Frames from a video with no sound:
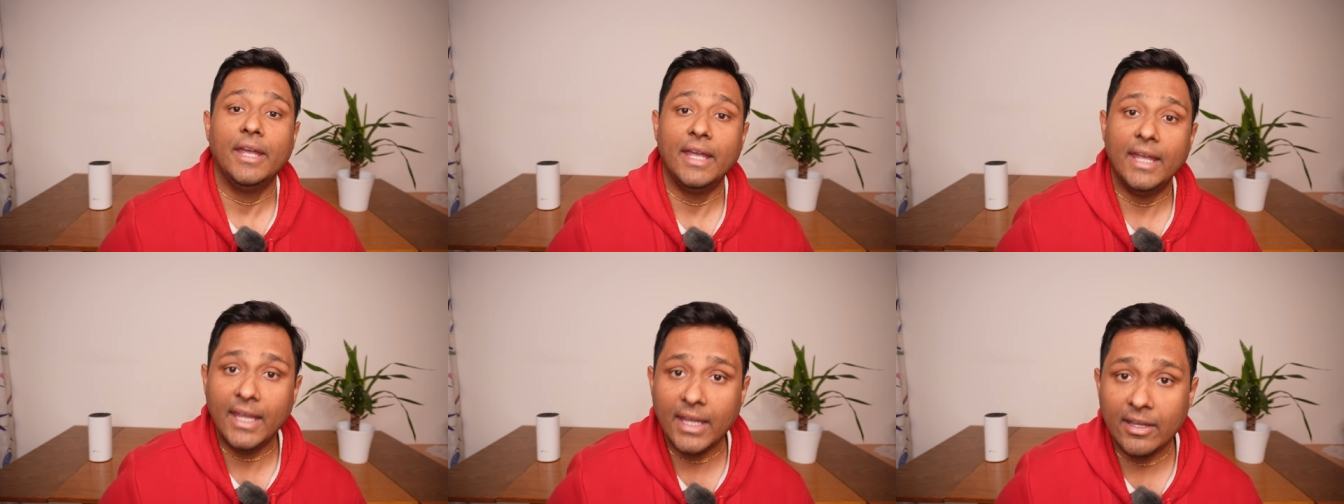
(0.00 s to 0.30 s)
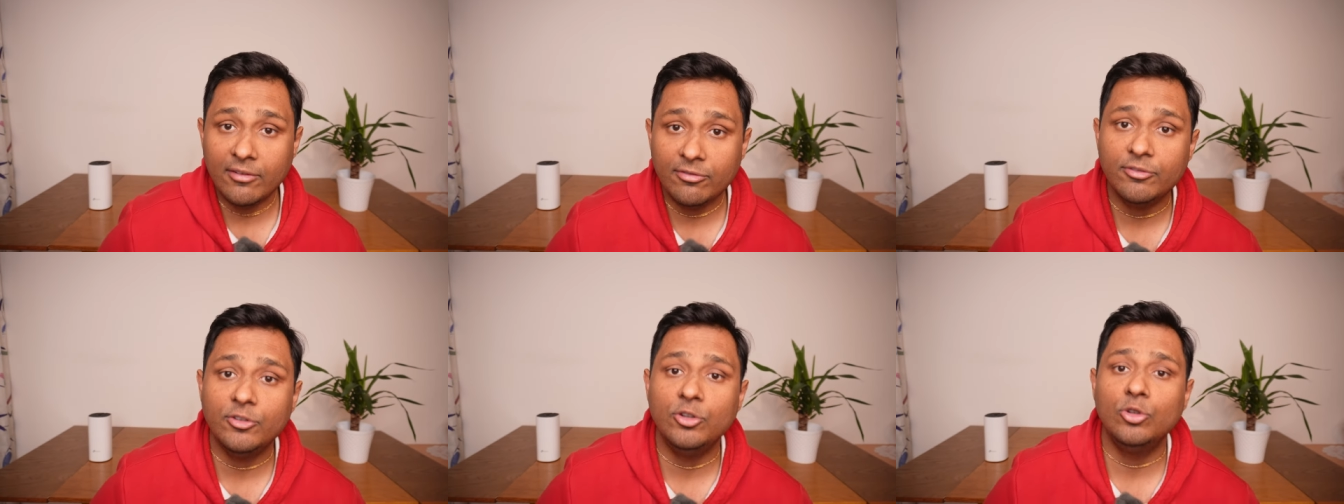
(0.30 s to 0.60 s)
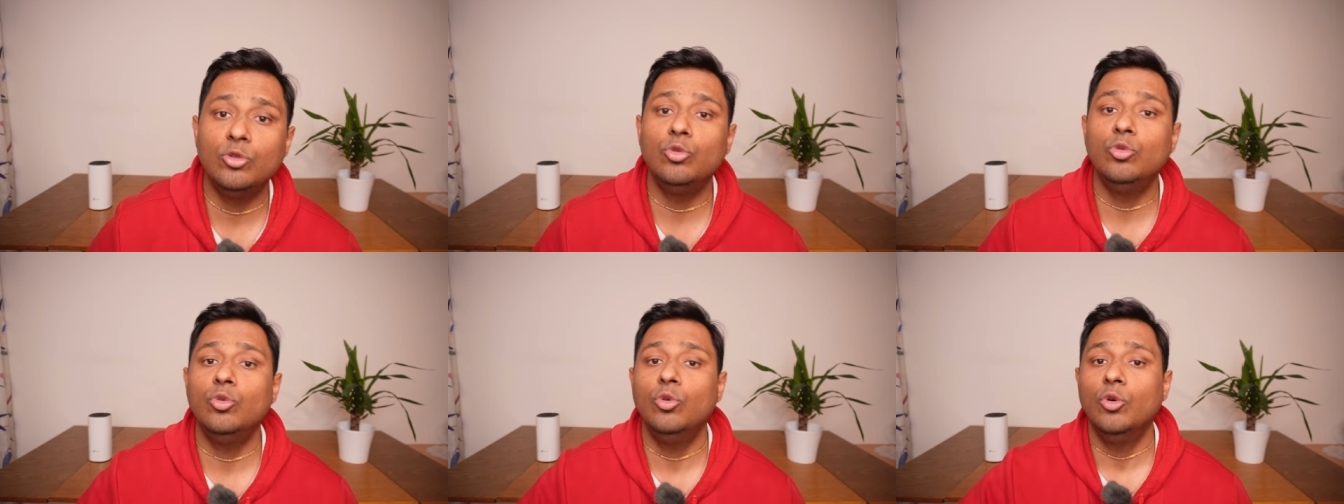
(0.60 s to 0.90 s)
If
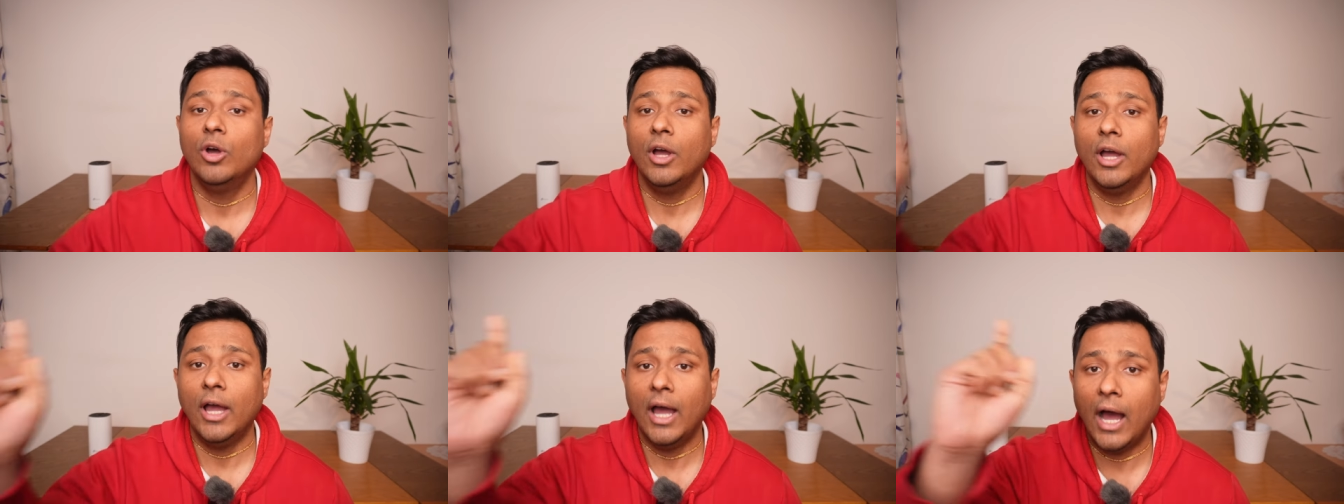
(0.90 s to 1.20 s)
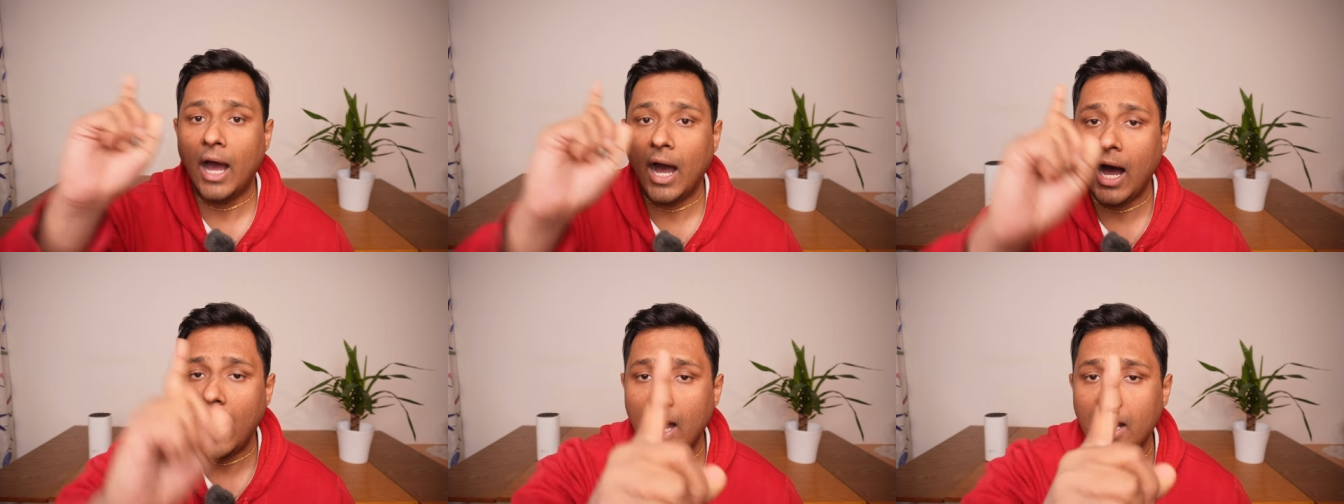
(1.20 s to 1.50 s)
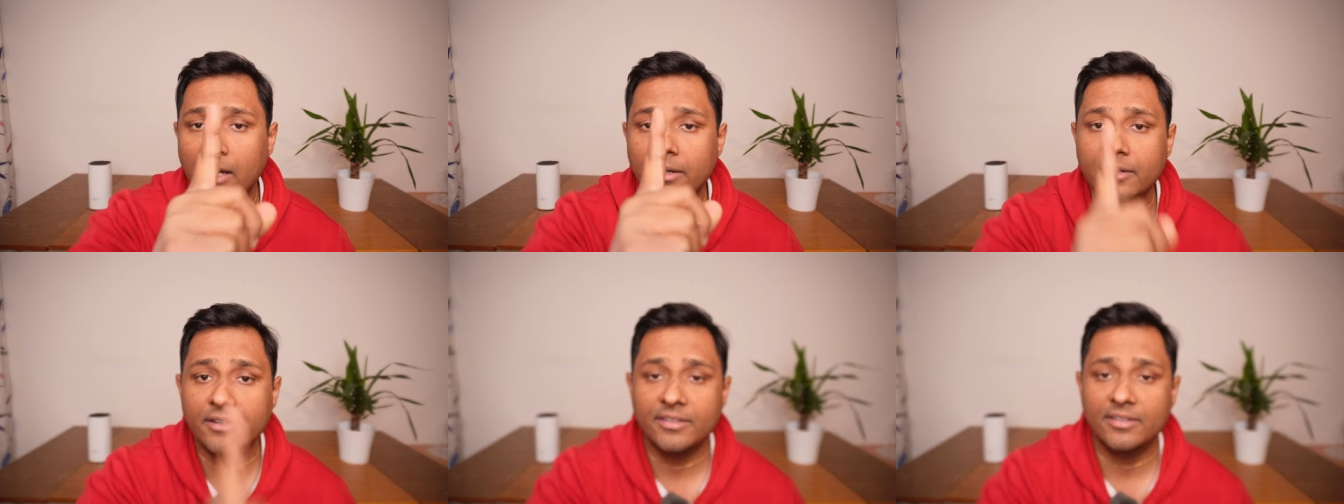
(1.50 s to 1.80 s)
you
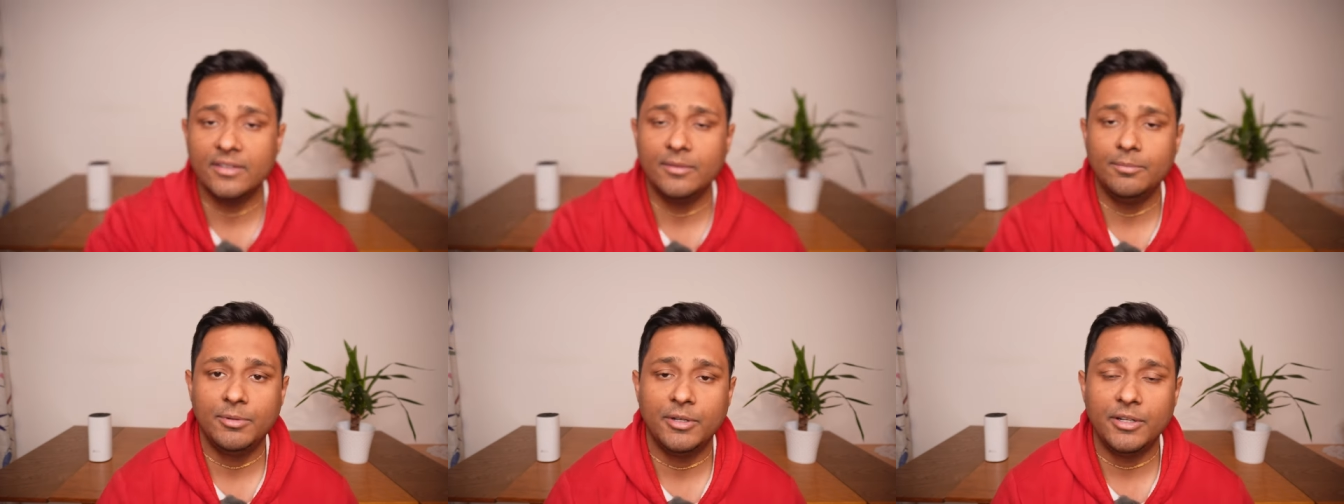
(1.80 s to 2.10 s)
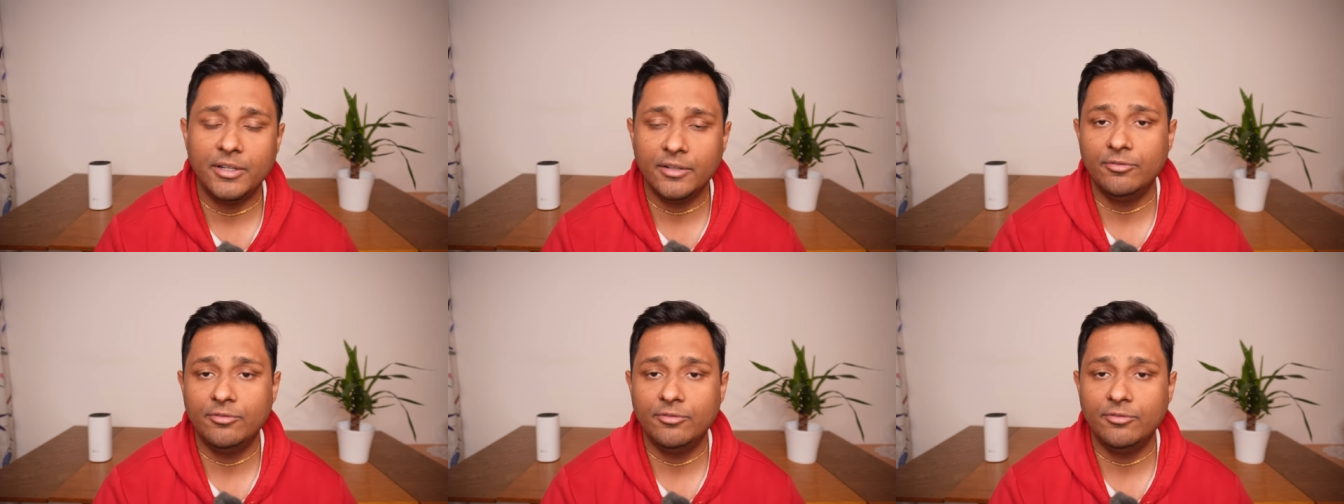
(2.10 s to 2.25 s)
are disciplined,